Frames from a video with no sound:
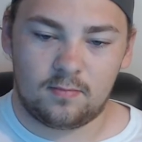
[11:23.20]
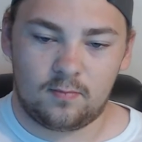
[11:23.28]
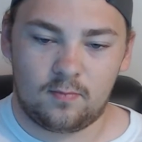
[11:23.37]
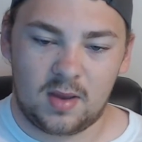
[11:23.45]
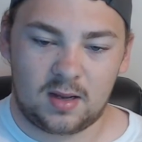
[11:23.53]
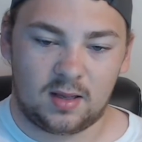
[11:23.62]

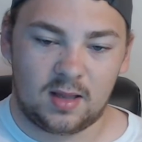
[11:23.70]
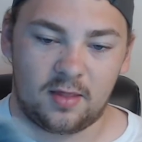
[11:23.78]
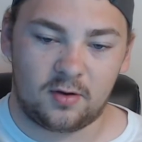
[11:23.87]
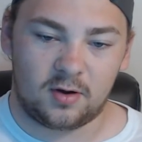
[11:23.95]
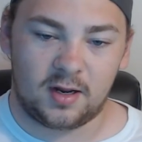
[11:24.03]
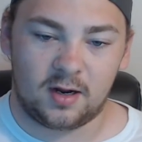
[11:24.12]
make a
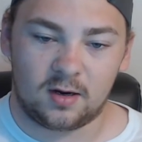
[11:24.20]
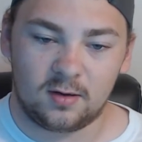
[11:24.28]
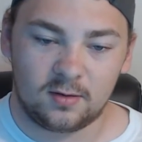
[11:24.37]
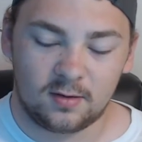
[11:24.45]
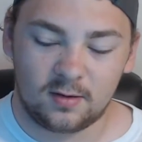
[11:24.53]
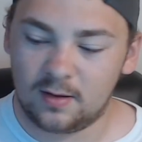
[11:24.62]
lather in here.
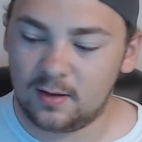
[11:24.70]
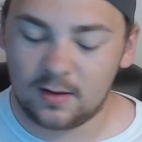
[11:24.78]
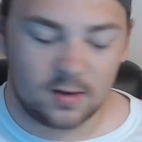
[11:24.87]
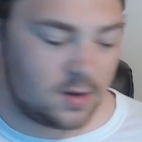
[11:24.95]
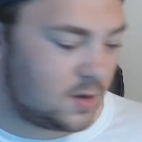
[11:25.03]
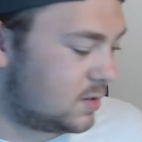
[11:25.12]

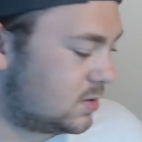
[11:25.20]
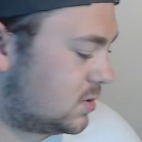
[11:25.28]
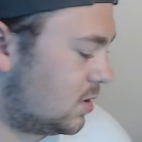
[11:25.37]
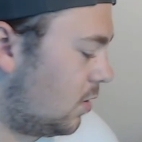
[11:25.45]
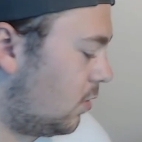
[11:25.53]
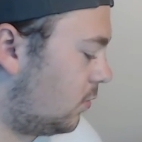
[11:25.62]

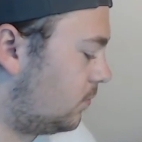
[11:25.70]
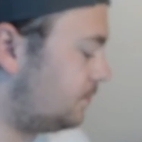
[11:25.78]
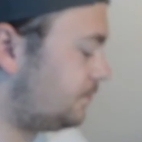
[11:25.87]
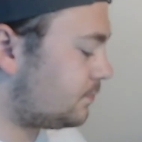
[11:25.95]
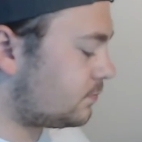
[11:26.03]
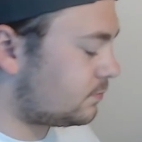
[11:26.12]
So
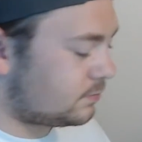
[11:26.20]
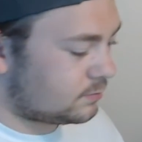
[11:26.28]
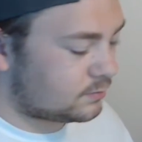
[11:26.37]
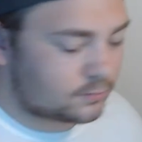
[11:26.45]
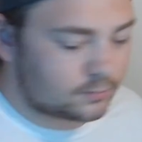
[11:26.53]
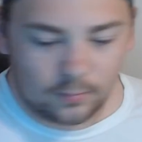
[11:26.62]

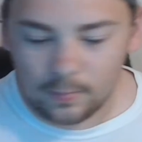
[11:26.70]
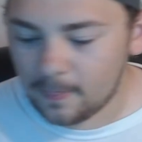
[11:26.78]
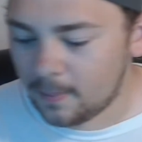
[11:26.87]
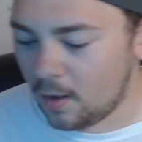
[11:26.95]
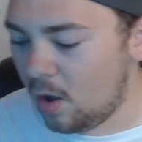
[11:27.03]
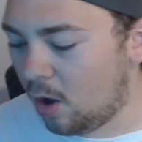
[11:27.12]

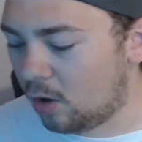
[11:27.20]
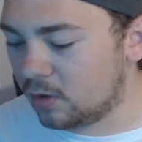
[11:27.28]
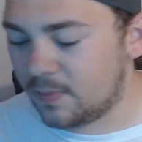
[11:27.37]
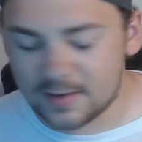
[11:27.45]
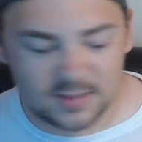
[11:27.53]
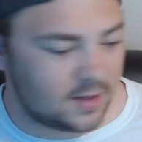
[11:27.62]
all
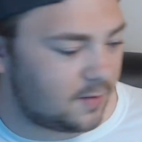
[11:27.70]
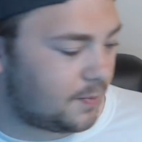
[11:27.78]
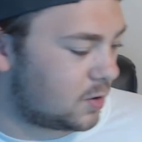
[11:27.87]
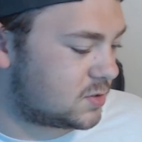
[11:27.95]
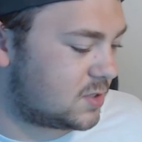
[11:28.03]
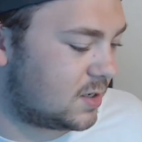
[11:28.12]
depends on the
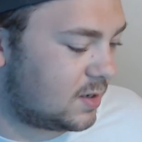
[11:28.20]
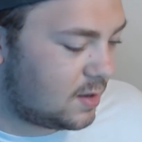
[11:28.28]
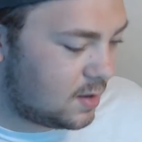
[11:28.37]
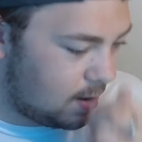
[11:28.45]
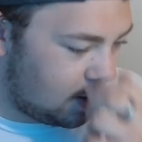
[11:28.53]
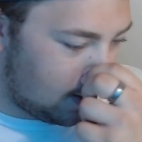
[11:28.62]
person.
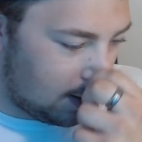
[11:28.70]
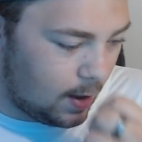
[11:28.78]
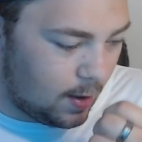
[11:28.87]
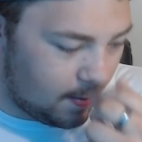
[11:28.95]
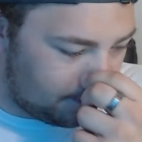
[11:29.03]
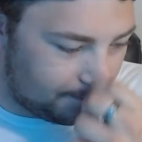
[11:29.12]

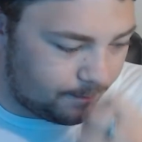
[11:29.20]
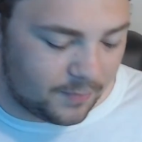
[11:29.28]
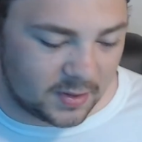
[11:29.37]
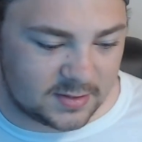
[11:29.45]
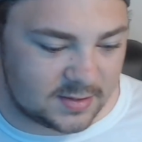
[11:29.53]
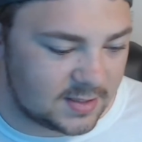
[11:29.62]

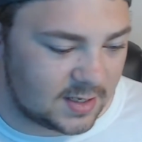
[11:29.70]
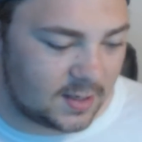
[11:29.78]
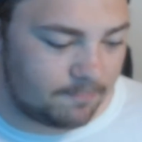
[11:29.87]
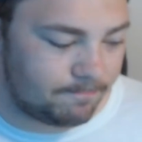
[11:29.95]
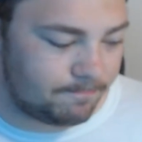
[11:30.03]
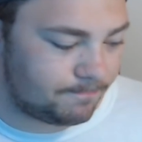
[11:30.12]
But
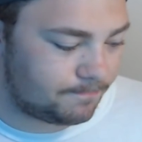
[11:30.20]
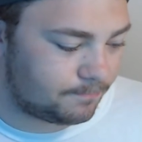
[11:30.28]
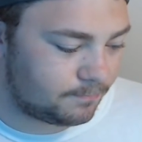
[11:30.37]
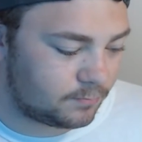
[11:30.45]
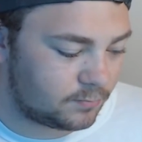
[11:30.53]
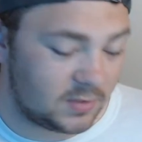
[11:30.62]

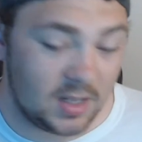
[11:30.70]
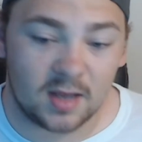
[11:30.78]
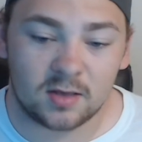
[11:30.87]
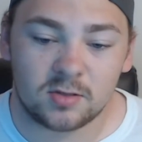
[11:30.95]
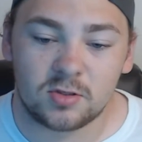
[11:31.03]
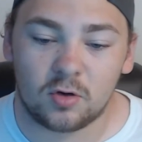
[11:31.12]
yeah,
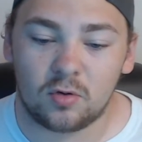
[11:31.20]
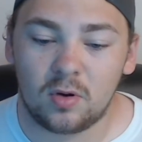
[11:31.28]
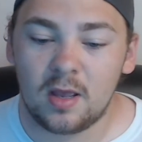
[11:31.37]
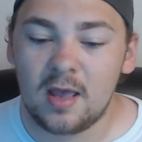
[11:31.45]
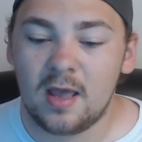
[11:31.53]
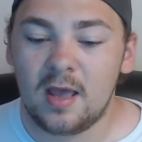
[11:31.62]
so
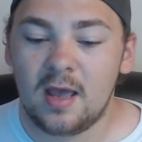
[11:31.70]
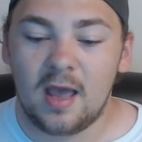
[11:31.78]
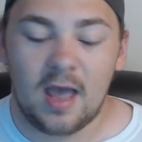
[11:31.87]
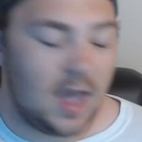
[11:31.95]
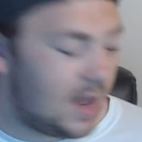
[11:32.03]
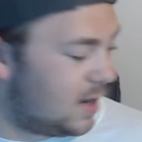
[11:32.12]

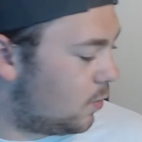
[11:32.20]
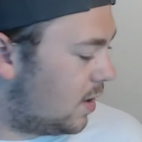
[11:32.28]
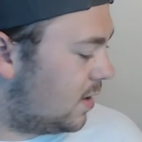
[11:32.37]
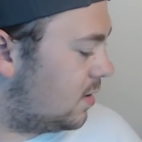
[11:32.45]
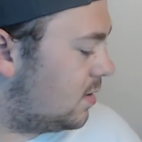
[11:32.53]
anyway,